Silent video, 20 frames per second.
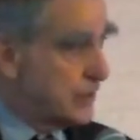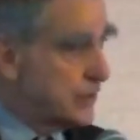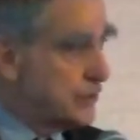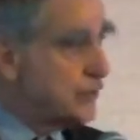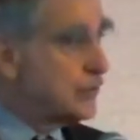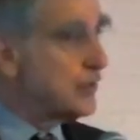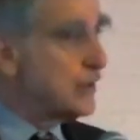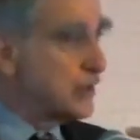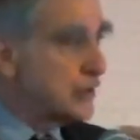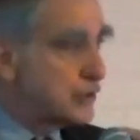
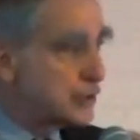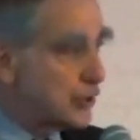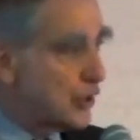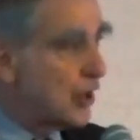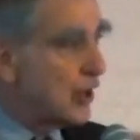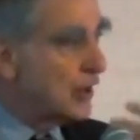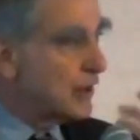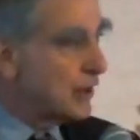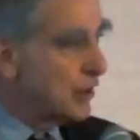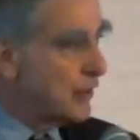you can
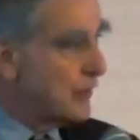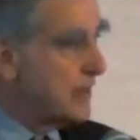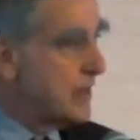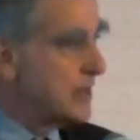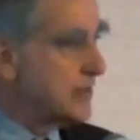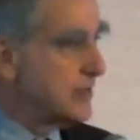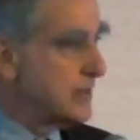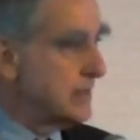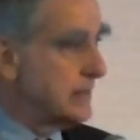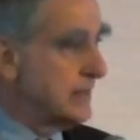talk
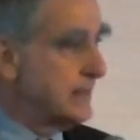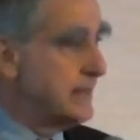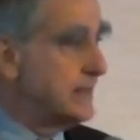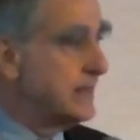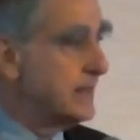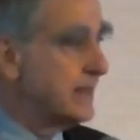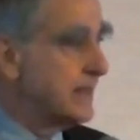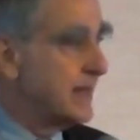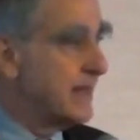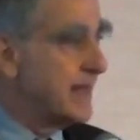
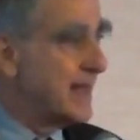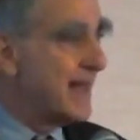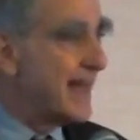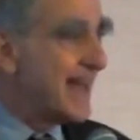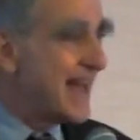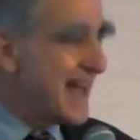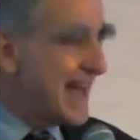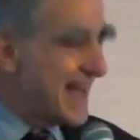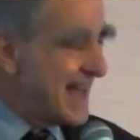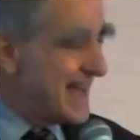coherently,
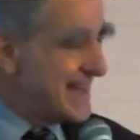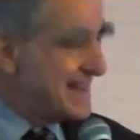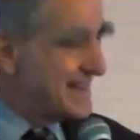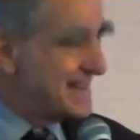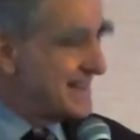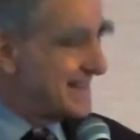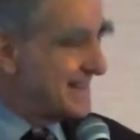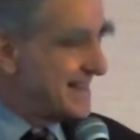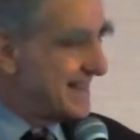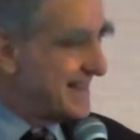and